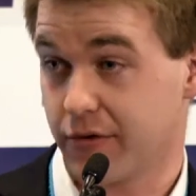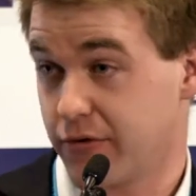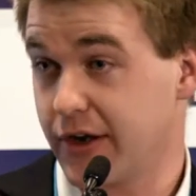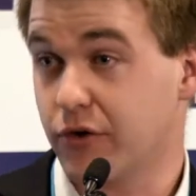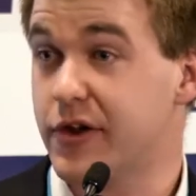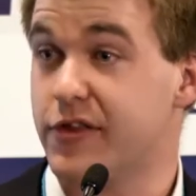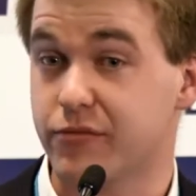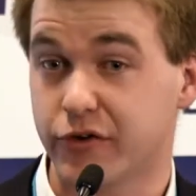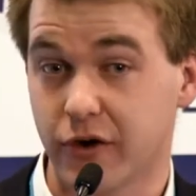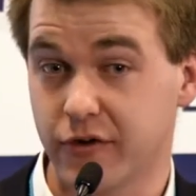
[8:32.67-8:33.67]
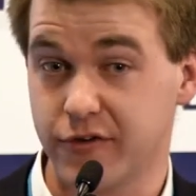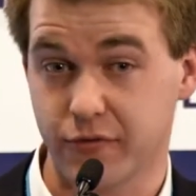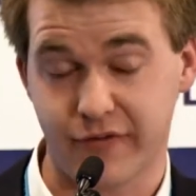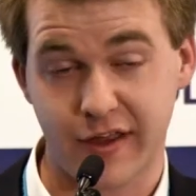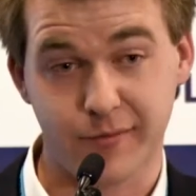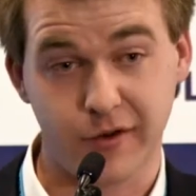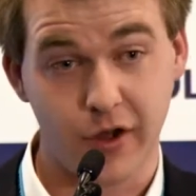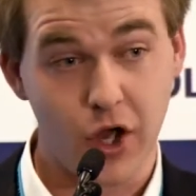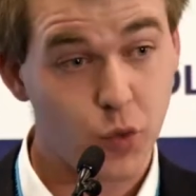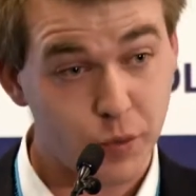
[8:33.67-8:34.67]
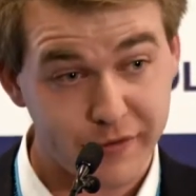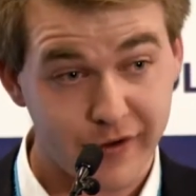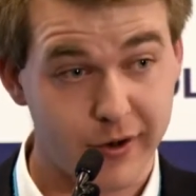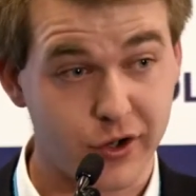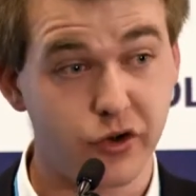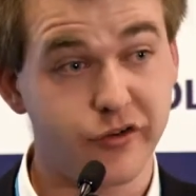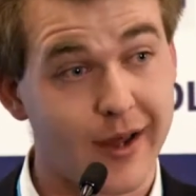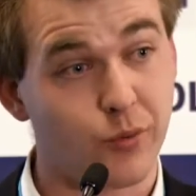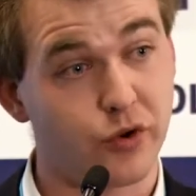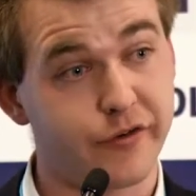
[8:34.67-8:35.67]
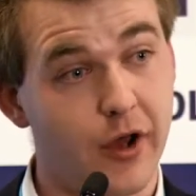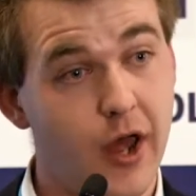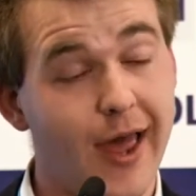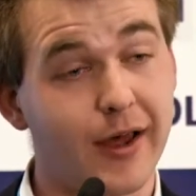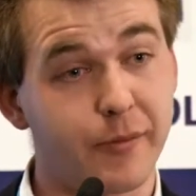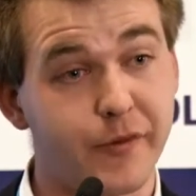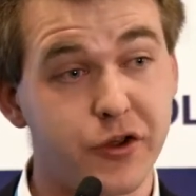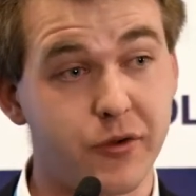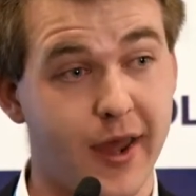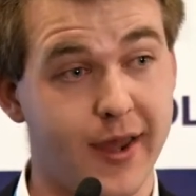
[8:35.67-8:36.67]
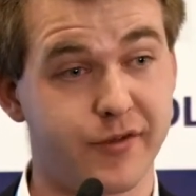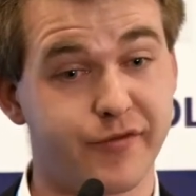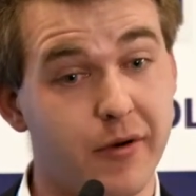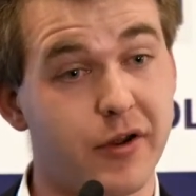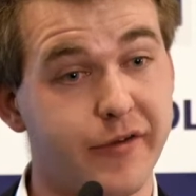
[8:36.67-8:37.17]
and um, increases returns to investment would be very good and would help the UK's very,